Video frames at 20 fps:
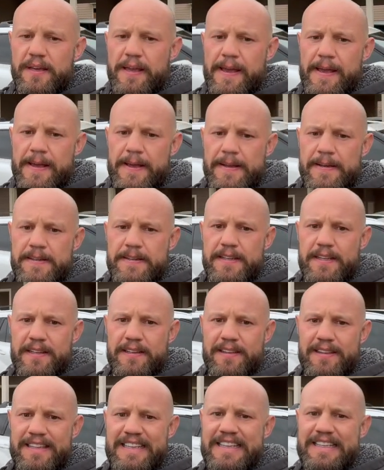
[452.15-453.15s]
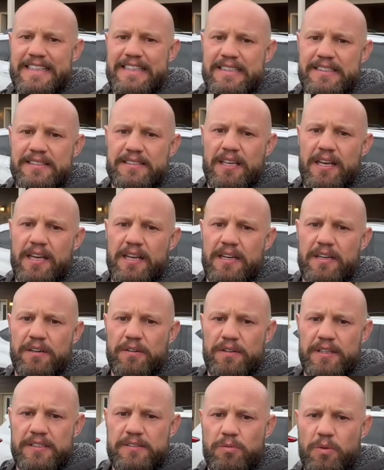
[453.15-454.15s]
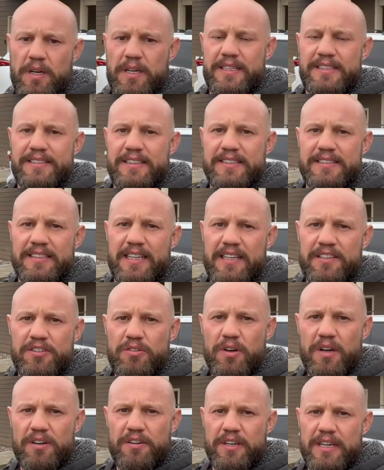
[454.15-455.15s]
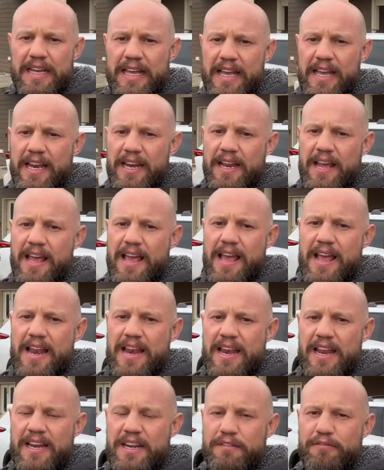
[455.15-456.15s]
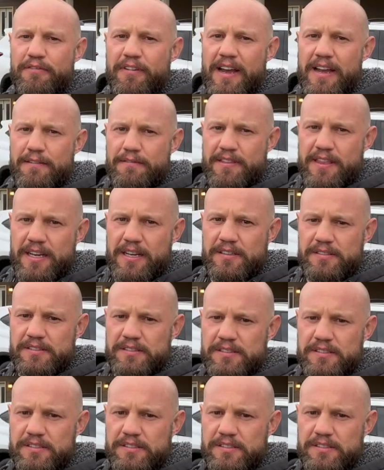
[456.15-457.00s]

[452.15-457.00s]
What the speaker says: And this one is listed at $295,000,